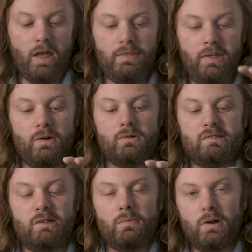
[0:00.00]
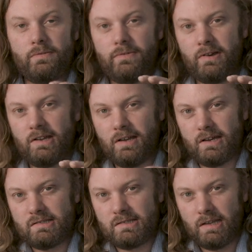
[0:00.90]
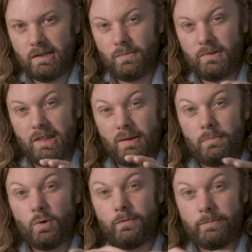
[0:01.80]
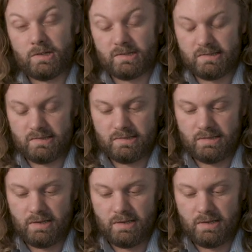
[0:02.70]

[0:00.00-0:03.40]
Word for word: They also work very nicely with their movements.